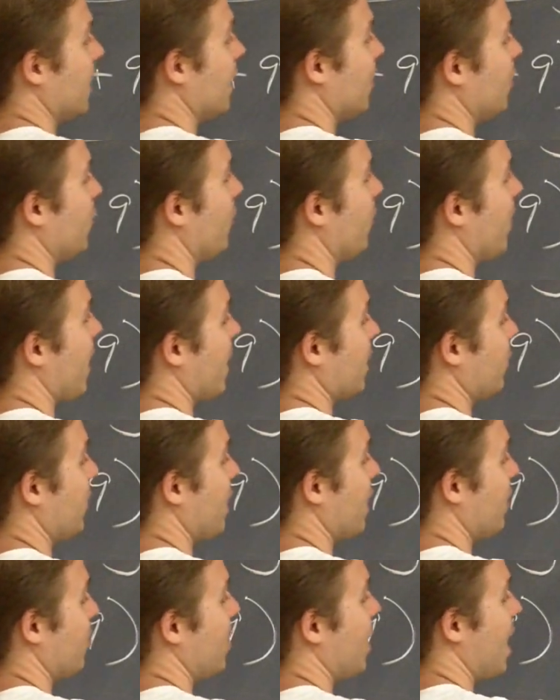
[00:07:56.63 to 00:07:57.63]
And if you
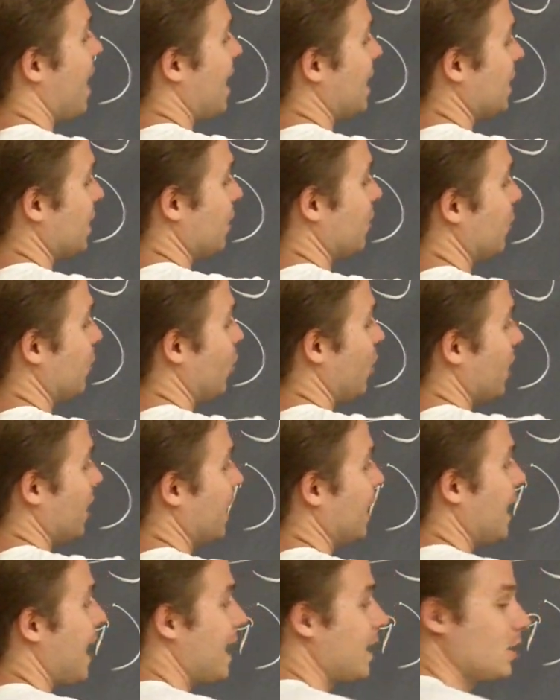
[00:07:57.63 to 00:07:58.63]
factor out a positive
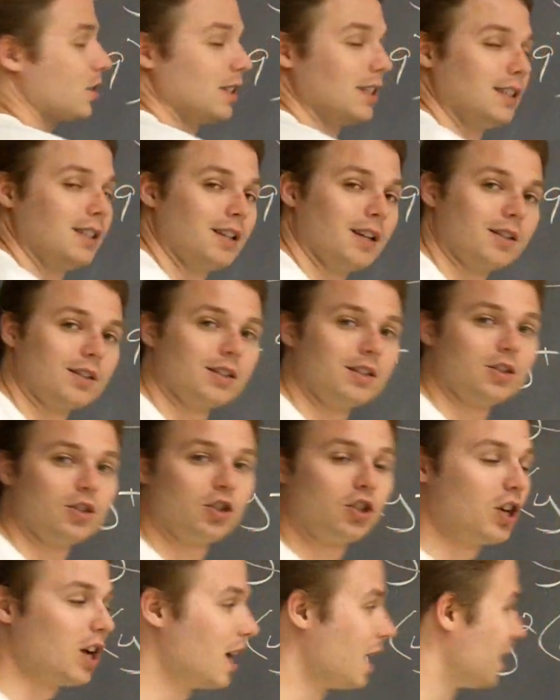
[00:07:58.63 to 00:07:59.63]
1, it actually
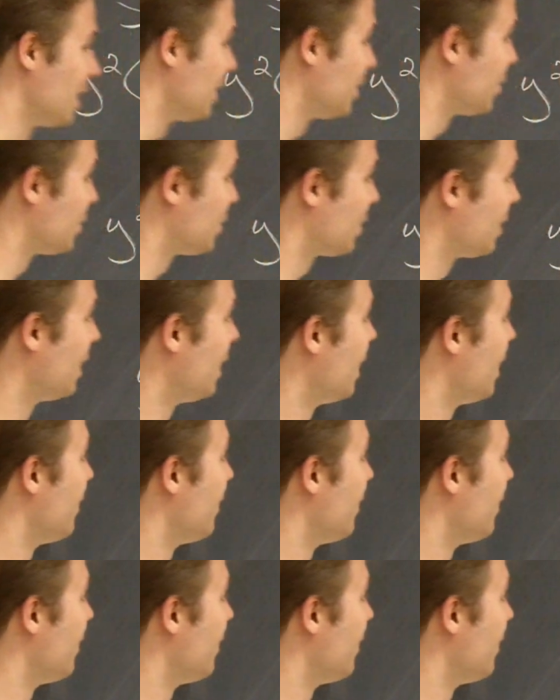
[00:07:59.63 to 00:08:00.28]
doesn't change